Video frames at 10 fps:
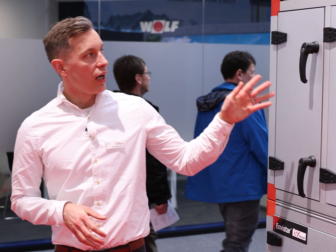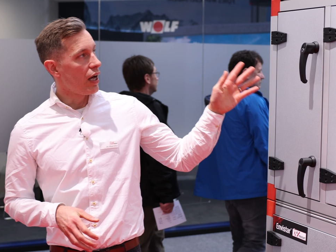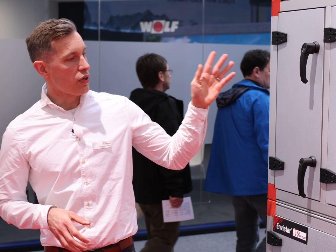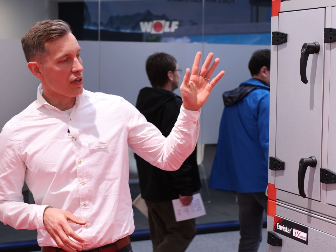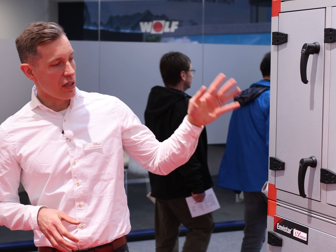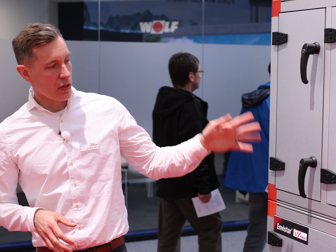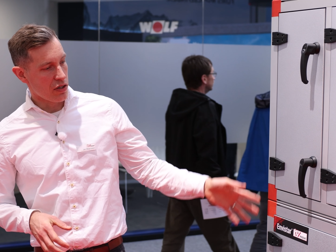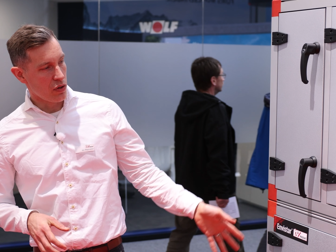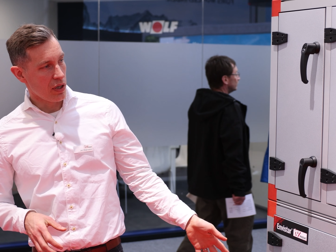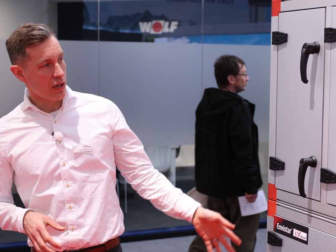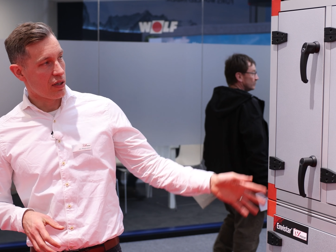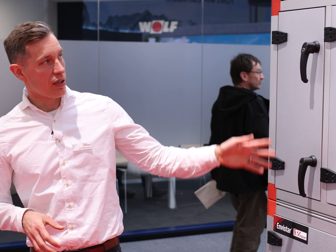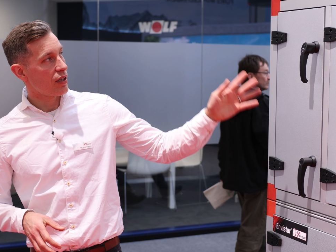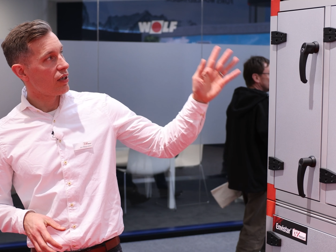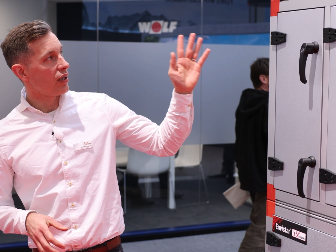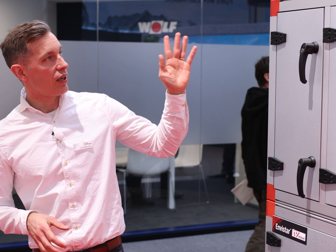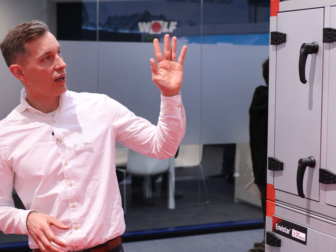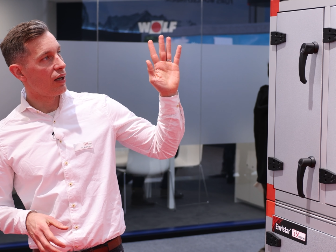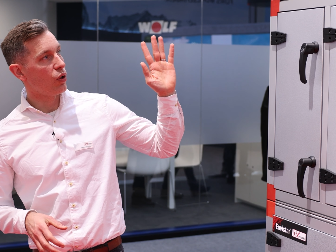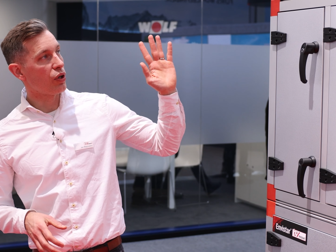As you can see on this unit,
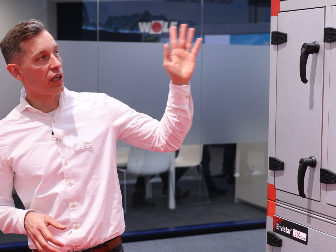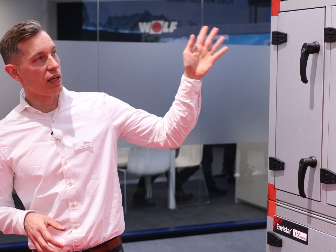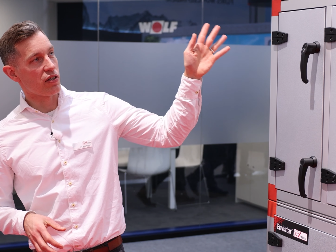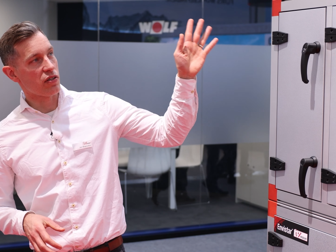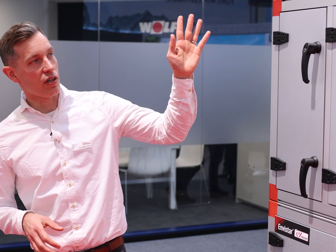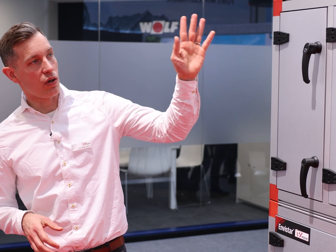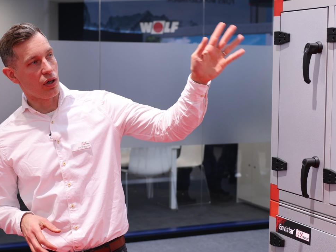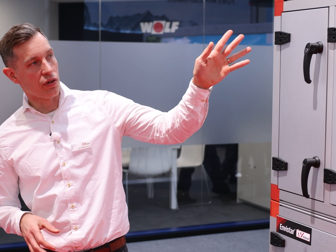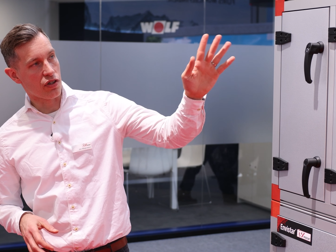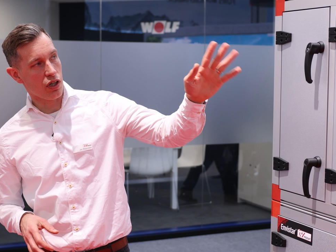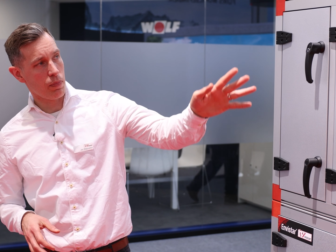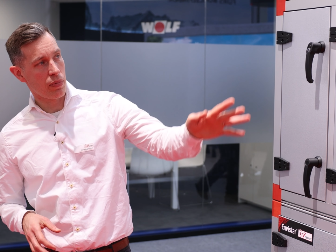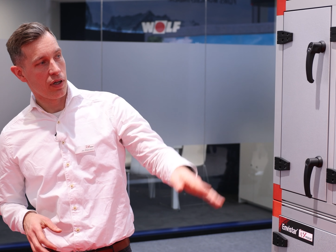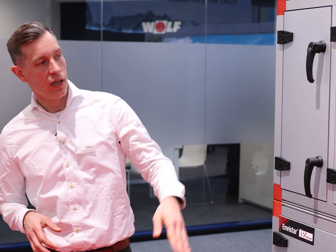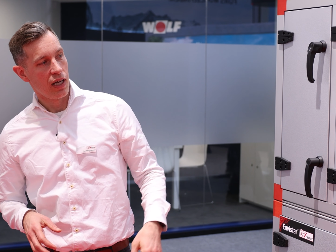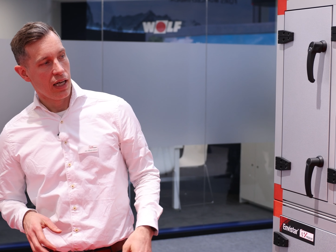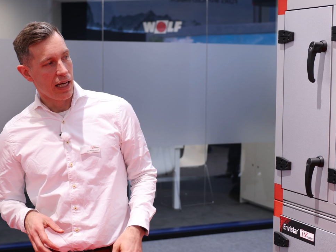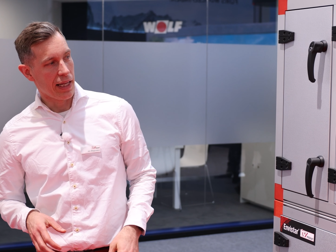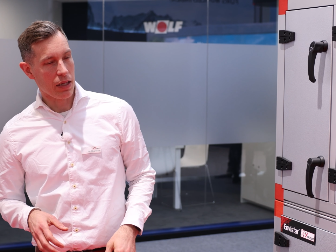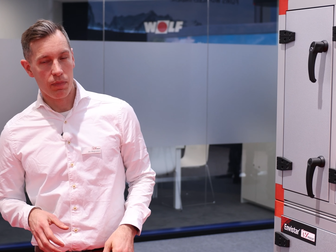all the connections are on the top,
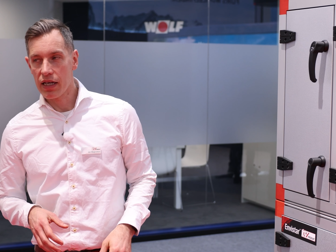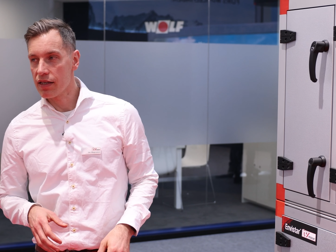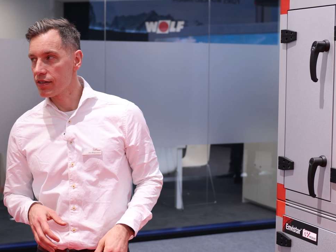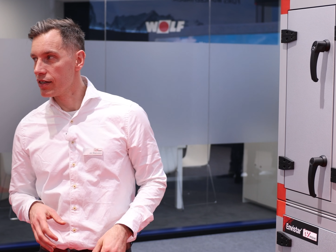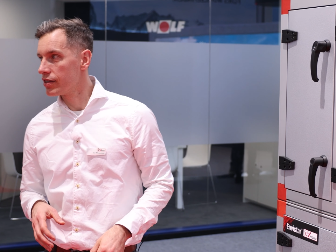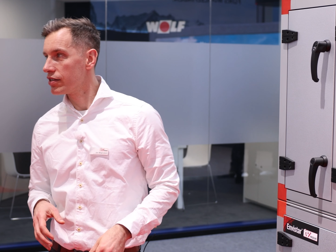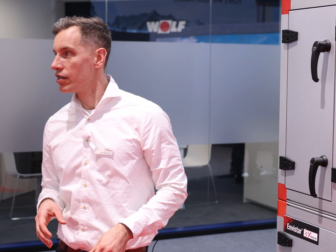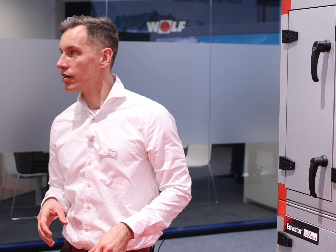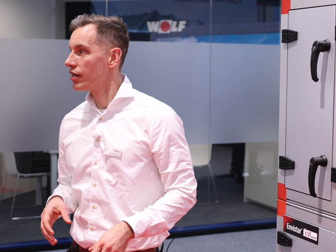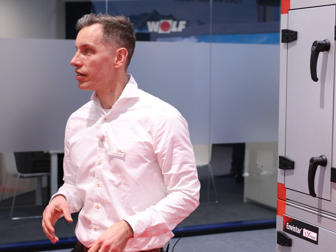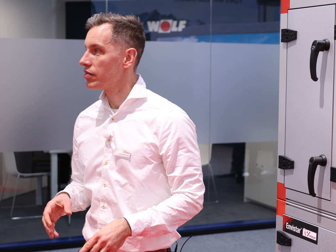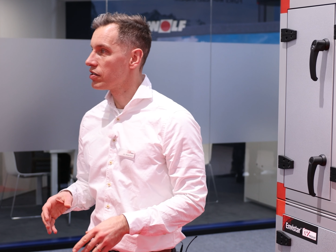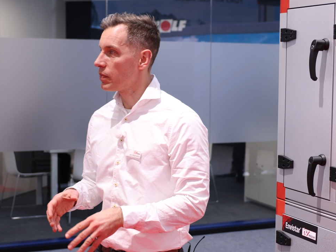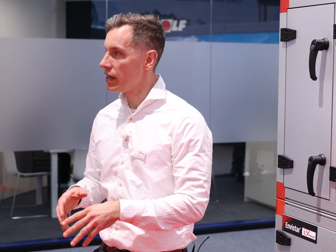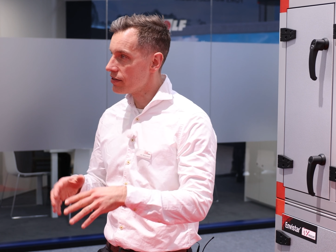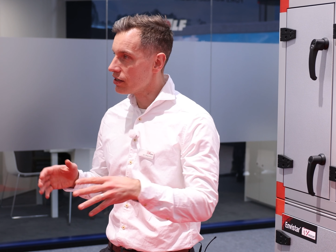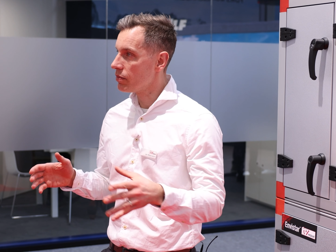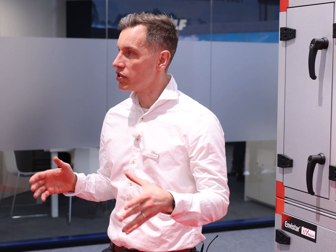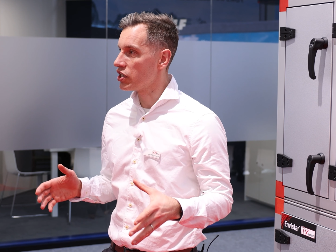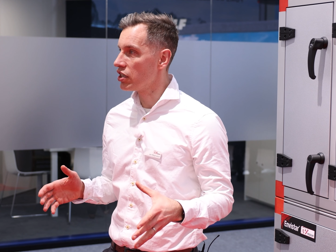and that means that the space in the
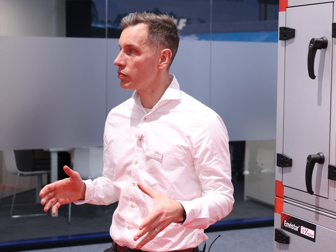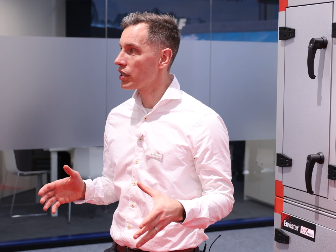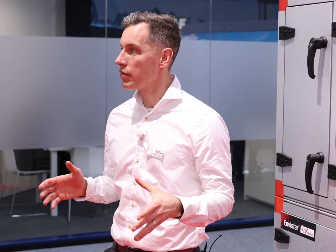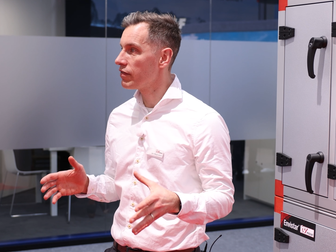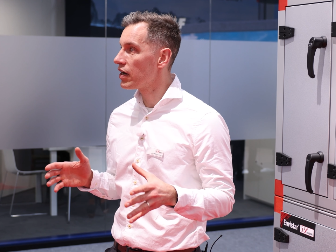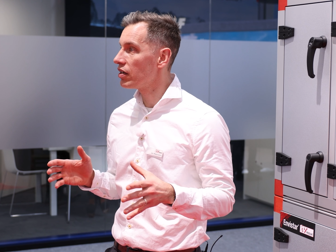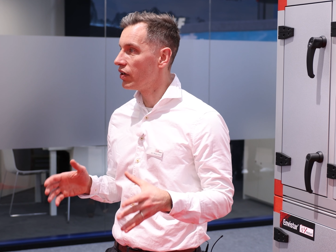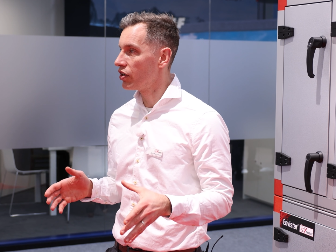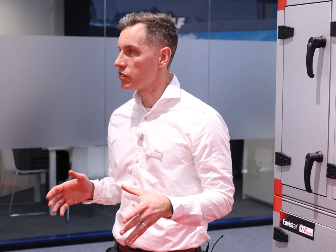machine room can be very, very